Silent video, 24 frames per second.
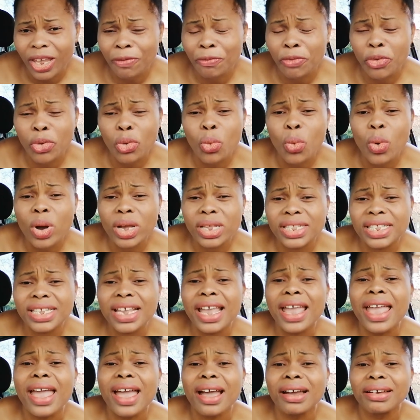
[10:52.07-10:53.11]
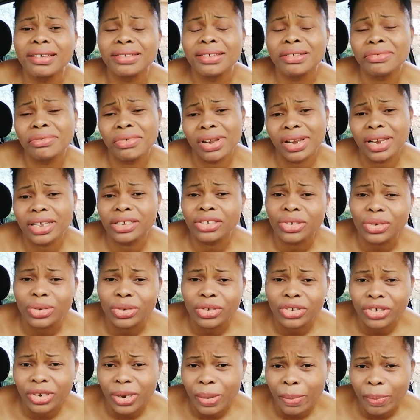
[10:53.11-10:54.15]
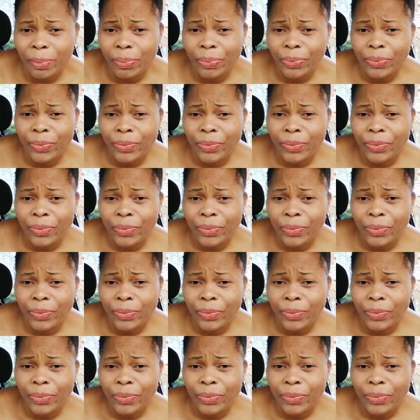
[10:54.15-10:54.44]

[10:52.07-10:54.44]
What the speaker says: If you want a healthy relationship,